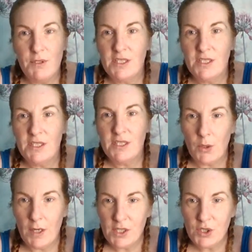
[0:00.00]
pick a
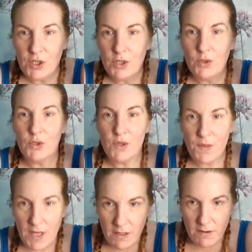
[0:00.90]
question or to
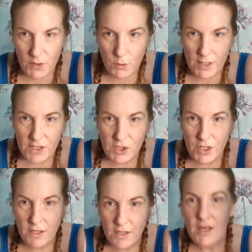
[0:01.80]
think of a
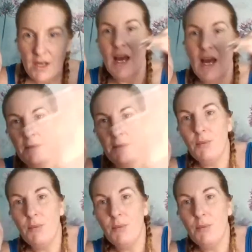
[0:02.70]
question and then